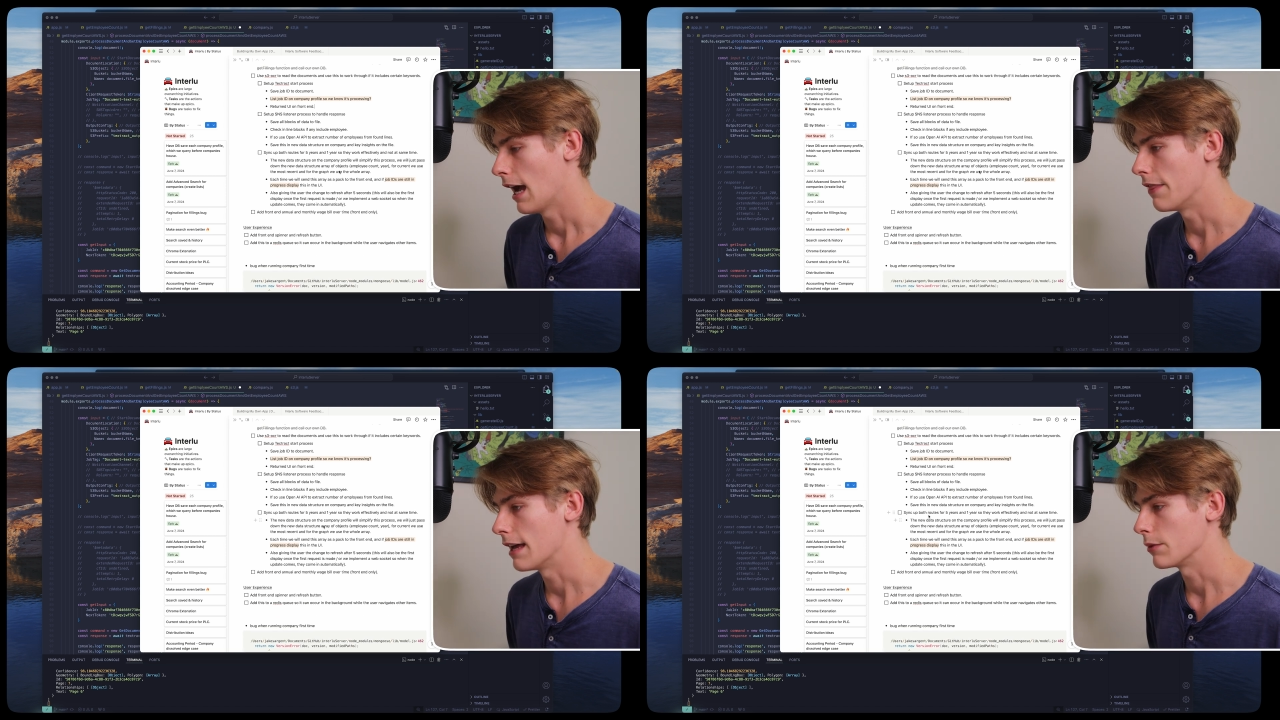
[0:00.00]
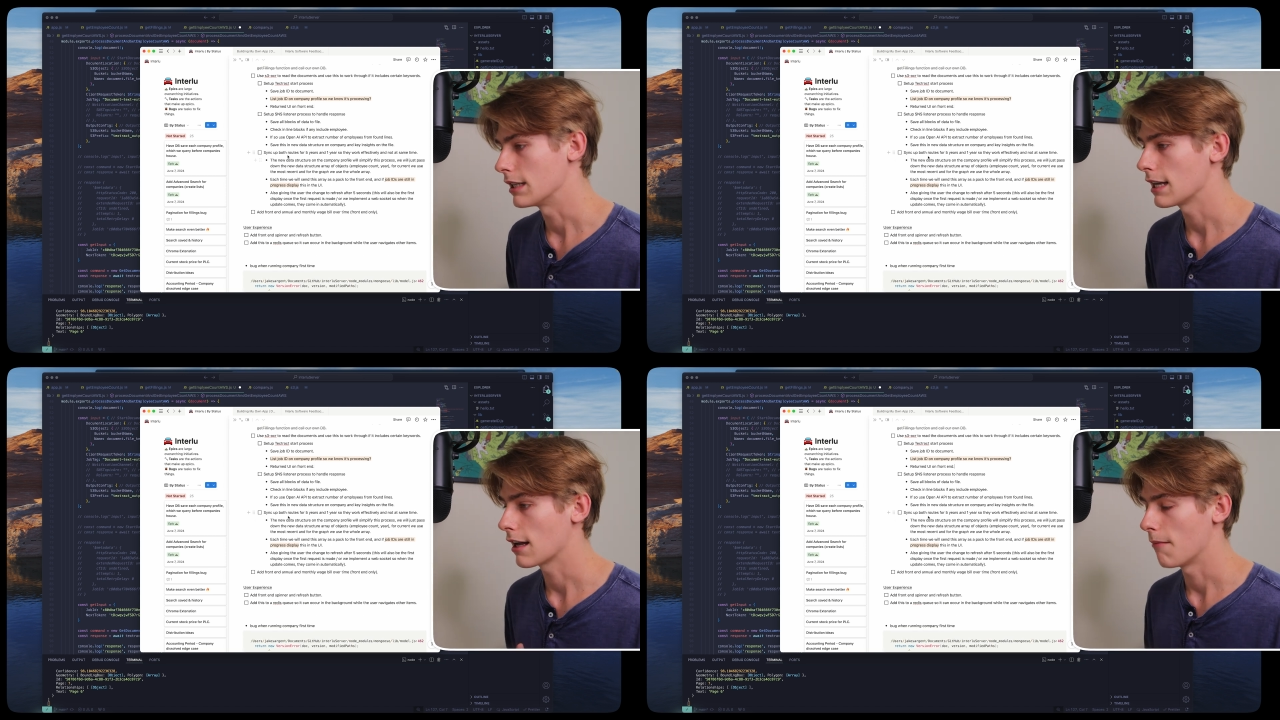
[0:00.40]
And then
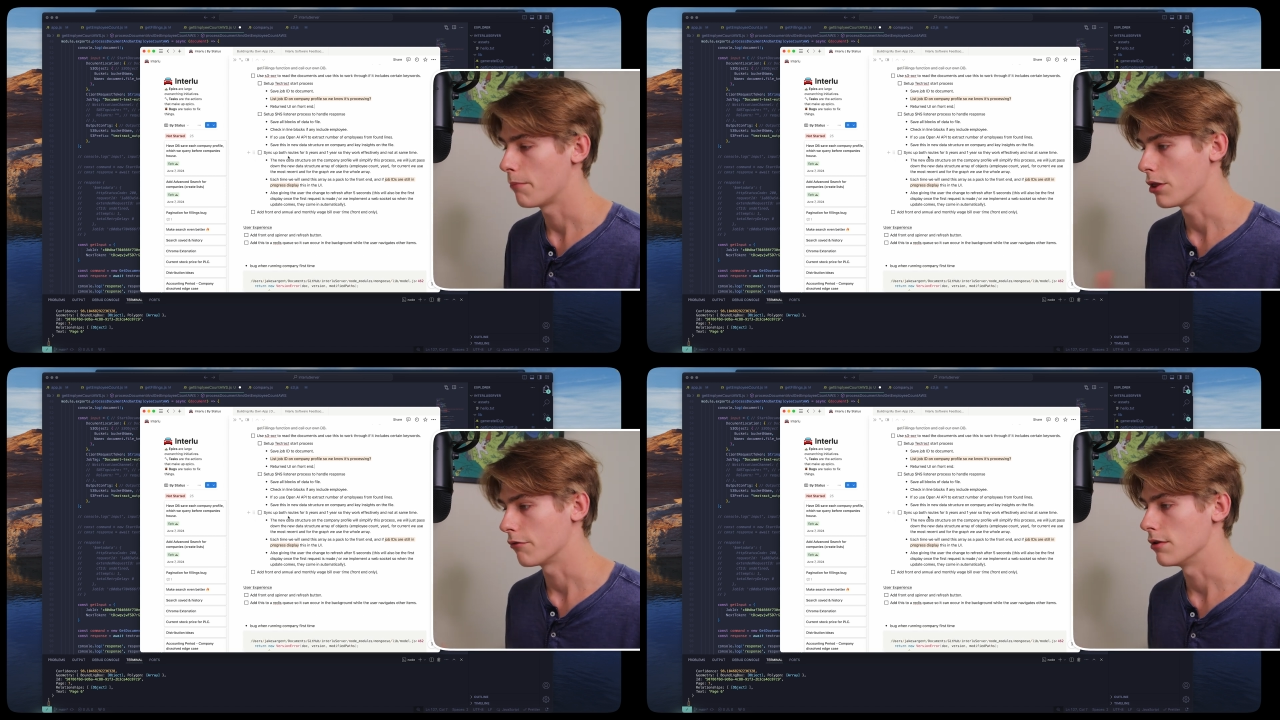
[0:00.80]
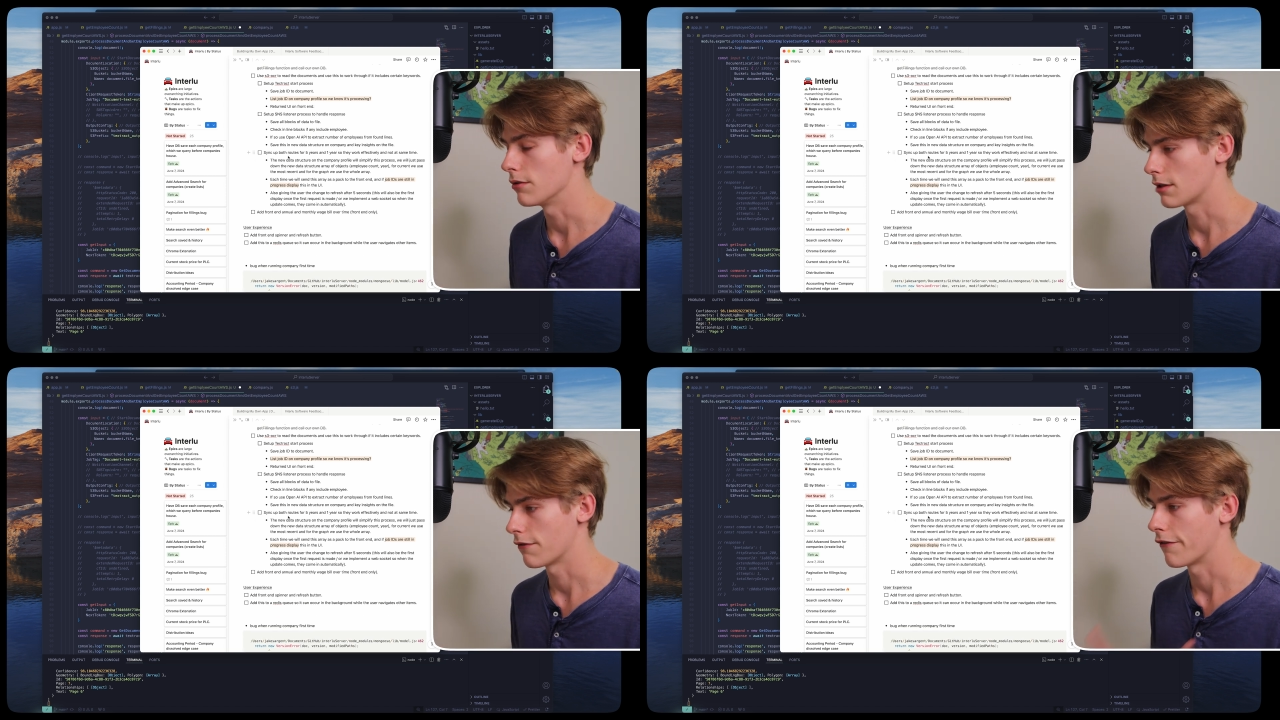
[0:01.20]
we sync up both
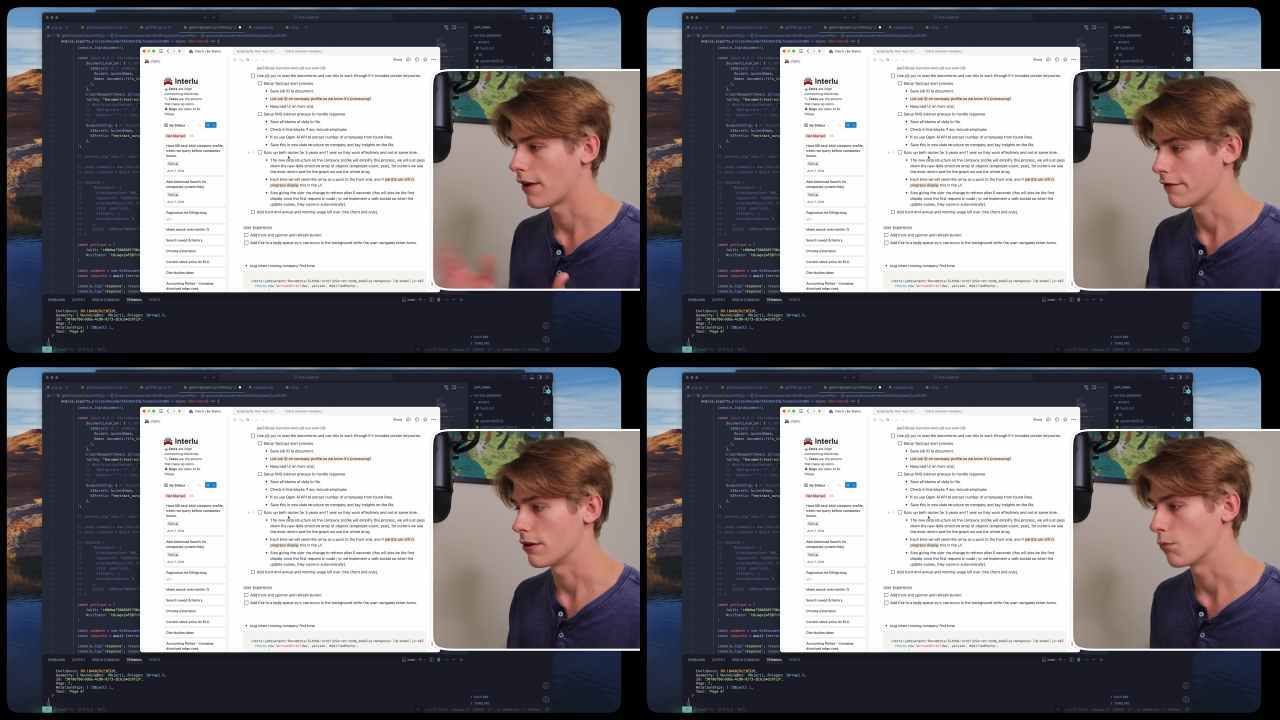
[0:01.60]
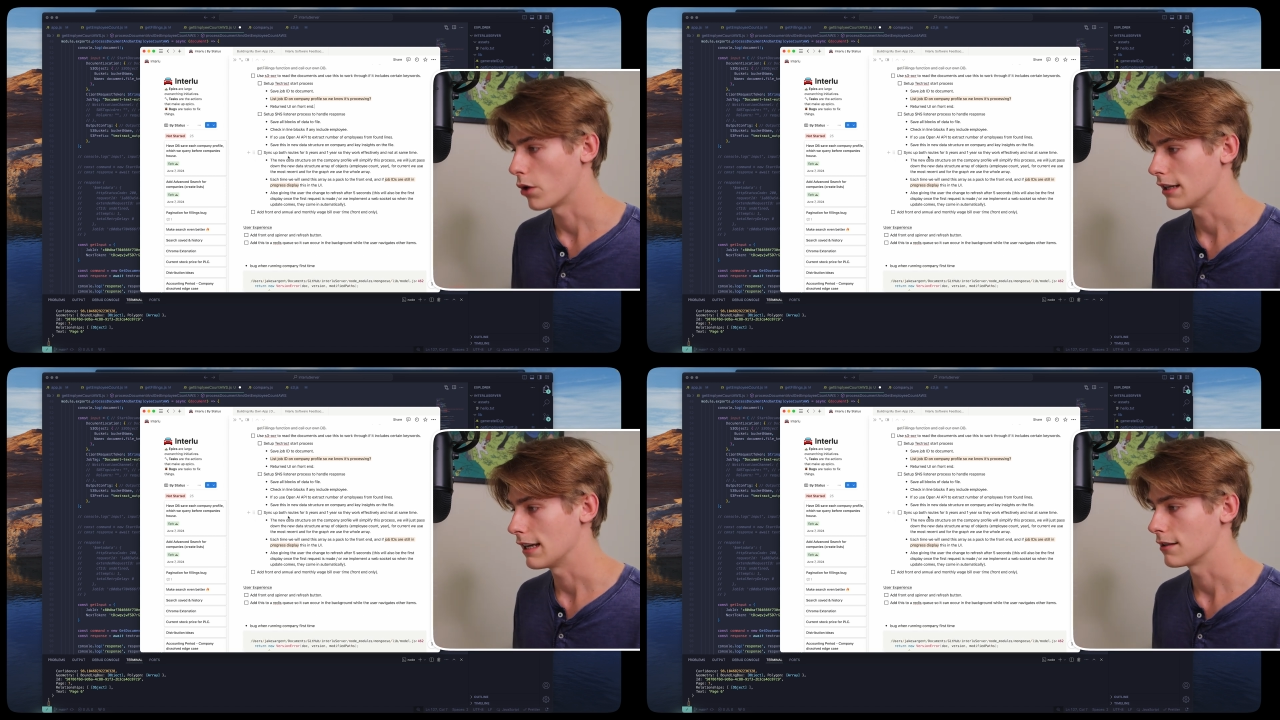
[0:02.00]
routes for 5-year and
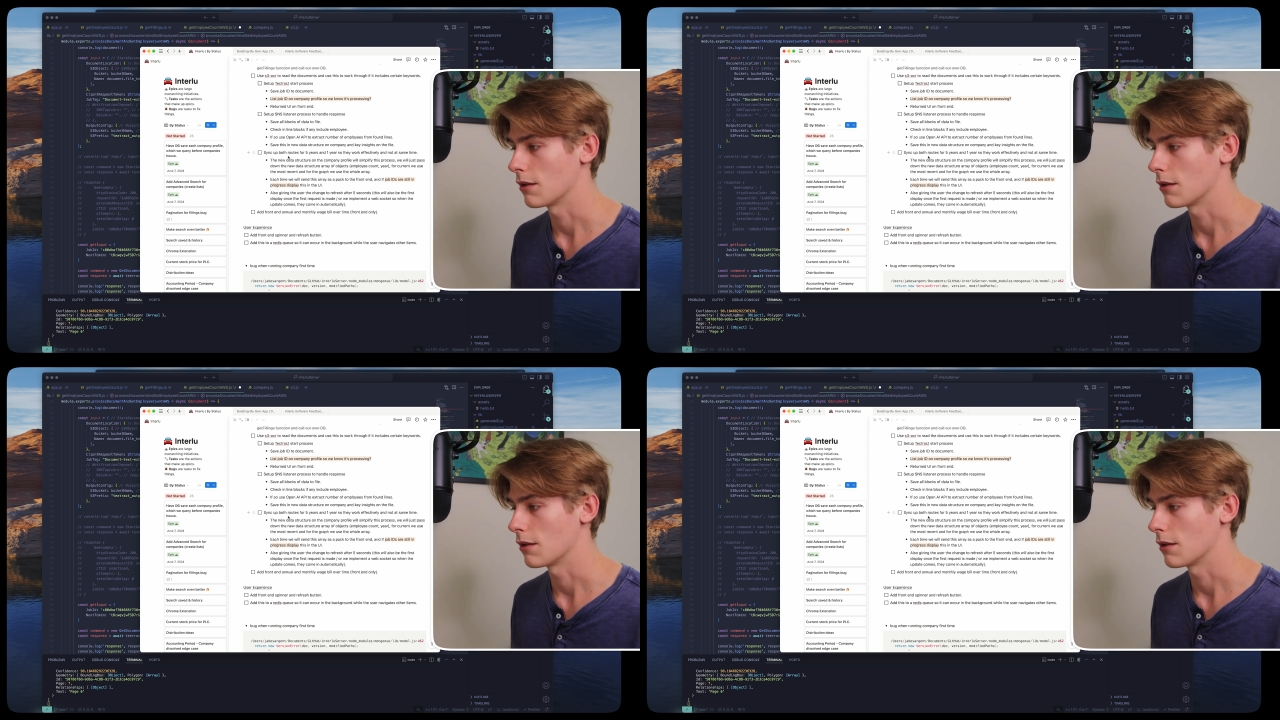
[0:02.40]
1-year,